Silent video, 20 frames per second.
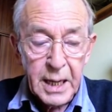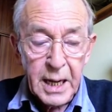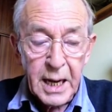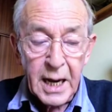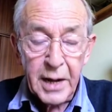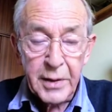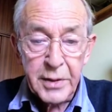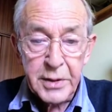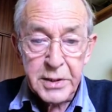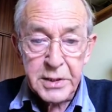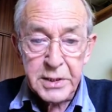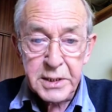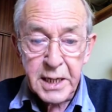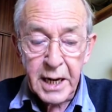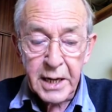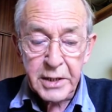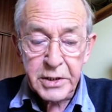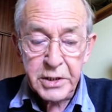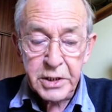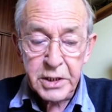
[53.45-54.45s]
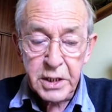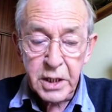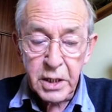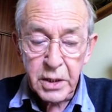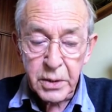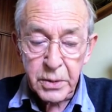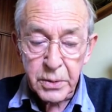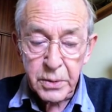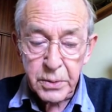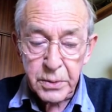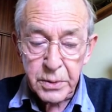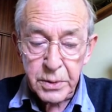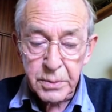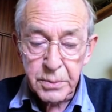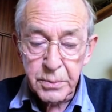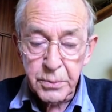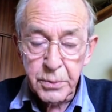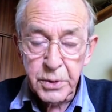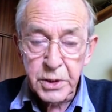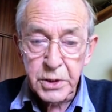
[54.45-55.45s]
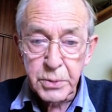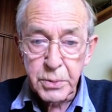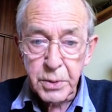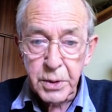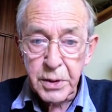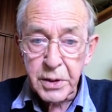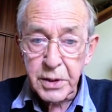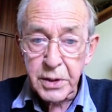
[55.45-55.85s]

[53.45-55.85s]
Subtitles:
Others catch a cold, which with